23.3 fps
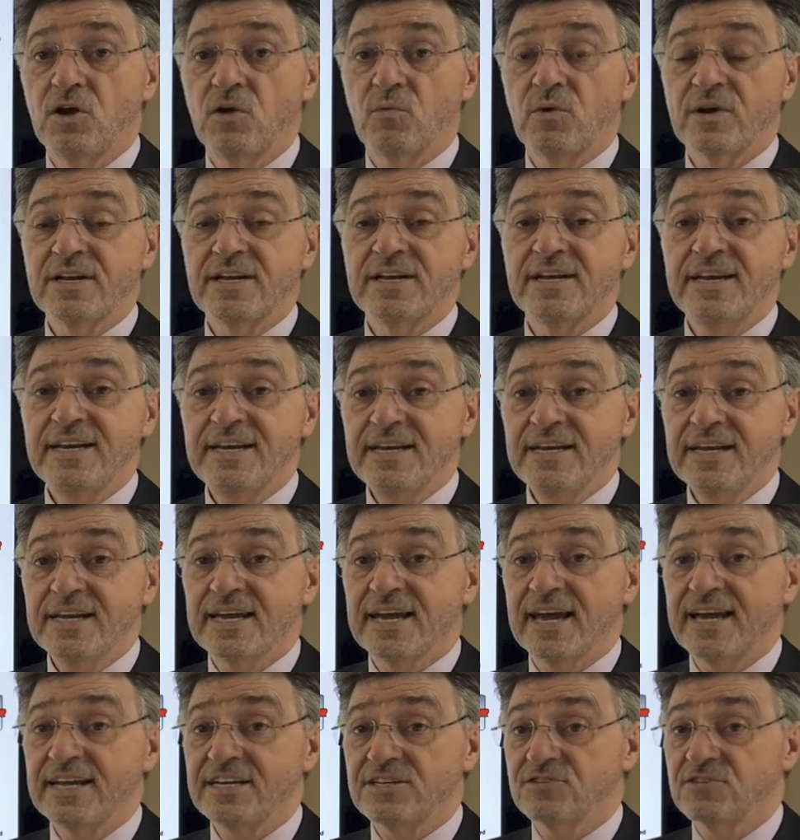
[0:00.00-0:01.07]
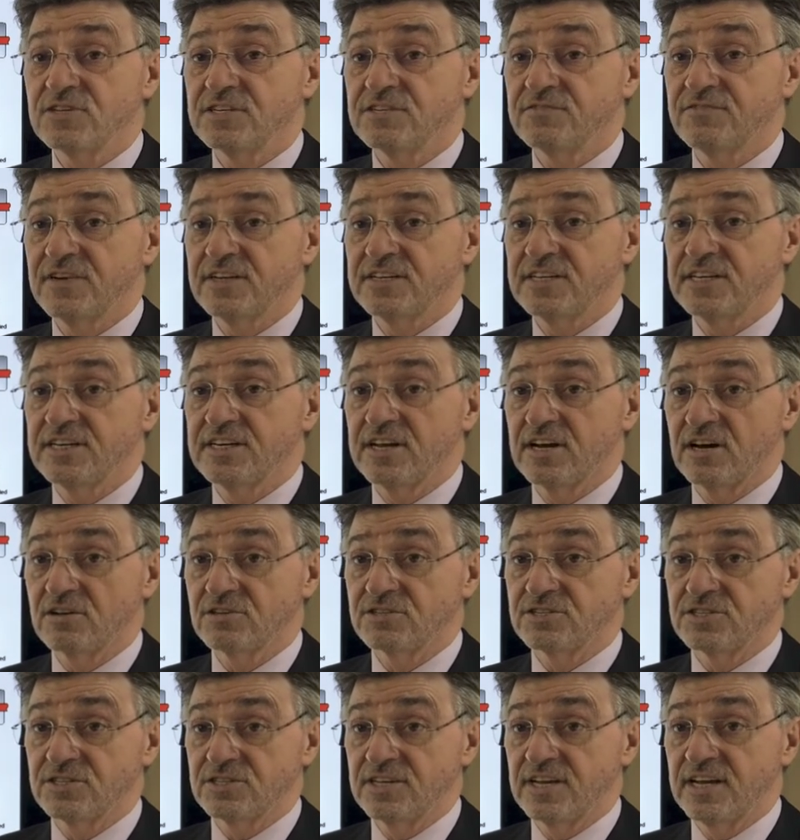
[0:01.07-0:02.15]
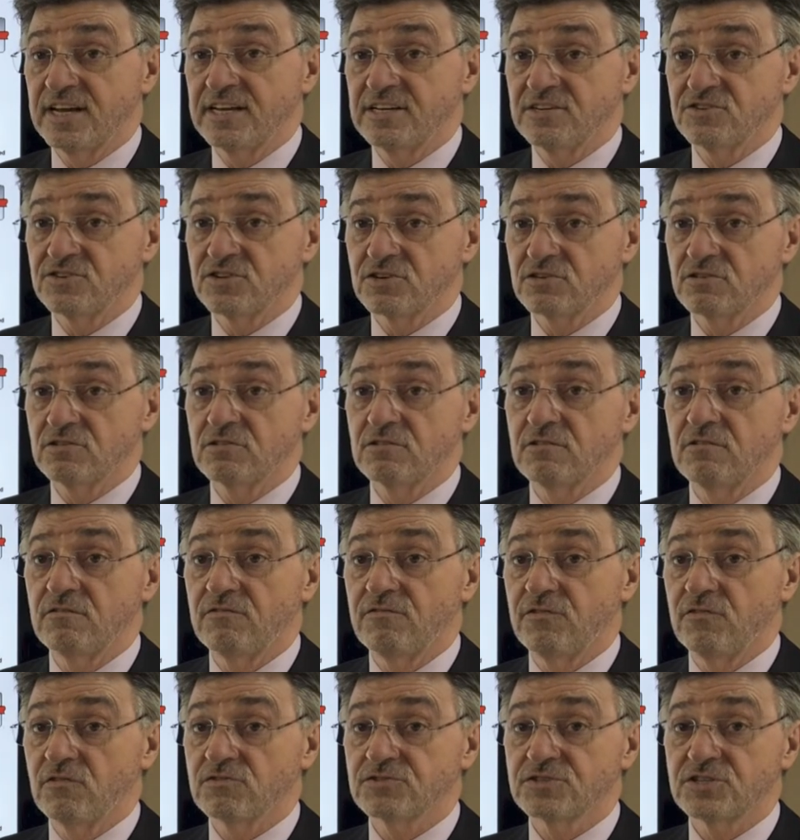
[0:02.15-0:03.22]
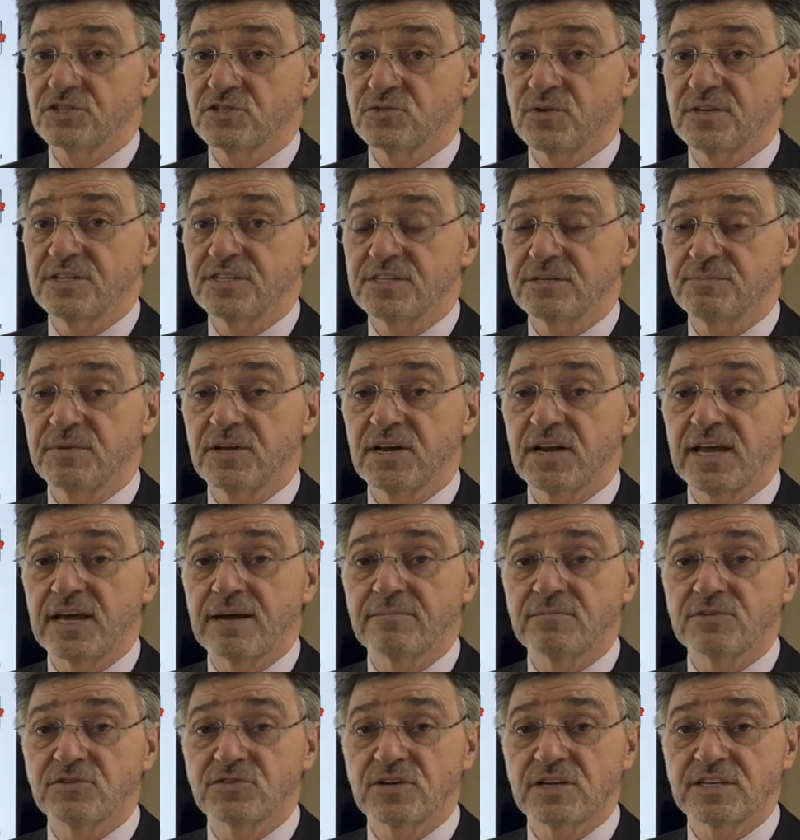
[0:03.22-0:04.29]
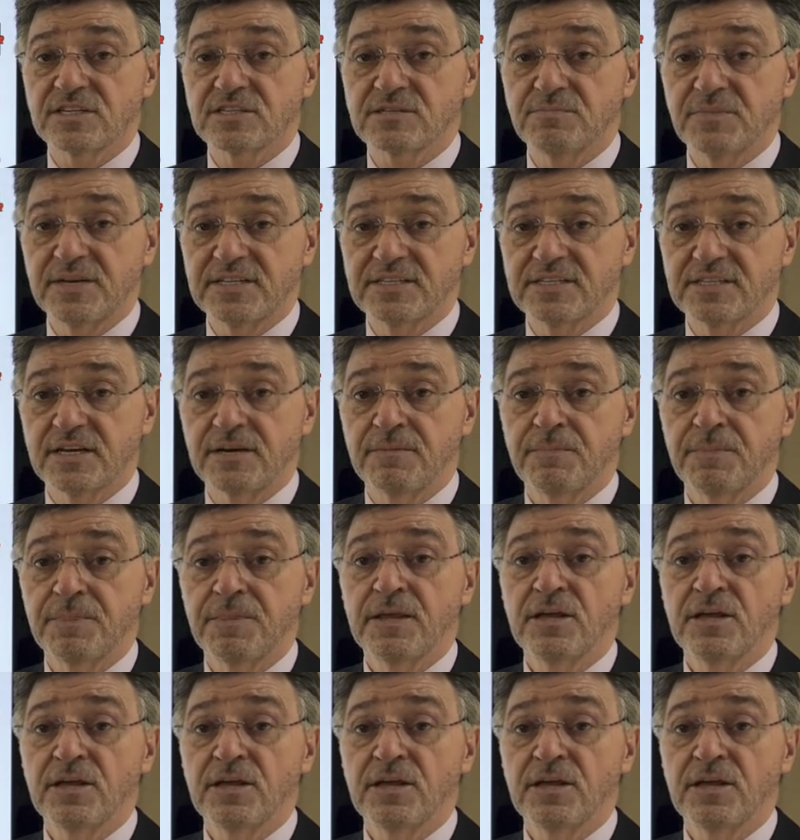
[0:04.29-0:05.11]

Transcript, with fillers: When an indicator is fitted onto the integral 4 to 20 milliamp transmitter,